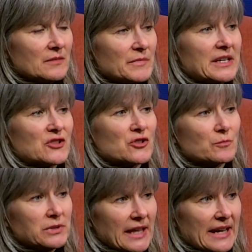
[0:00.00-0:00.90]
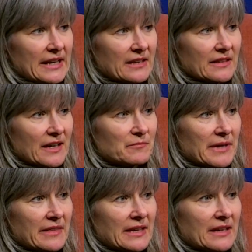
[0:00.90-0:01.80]
Because you're planning that by
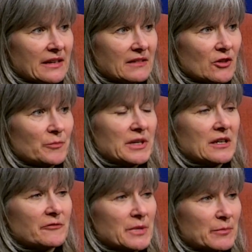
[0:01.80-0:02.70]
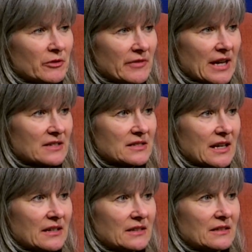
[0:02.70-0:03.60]
then there'll be enough people
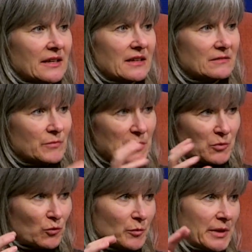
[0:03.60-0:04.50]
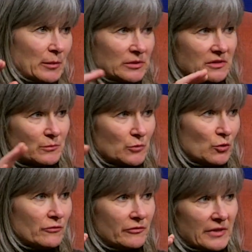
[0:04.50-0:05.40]
vaccinated that people will be able to
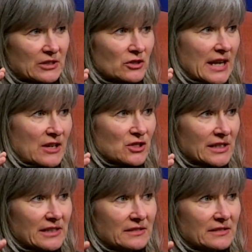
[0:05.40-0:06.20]
move internationally?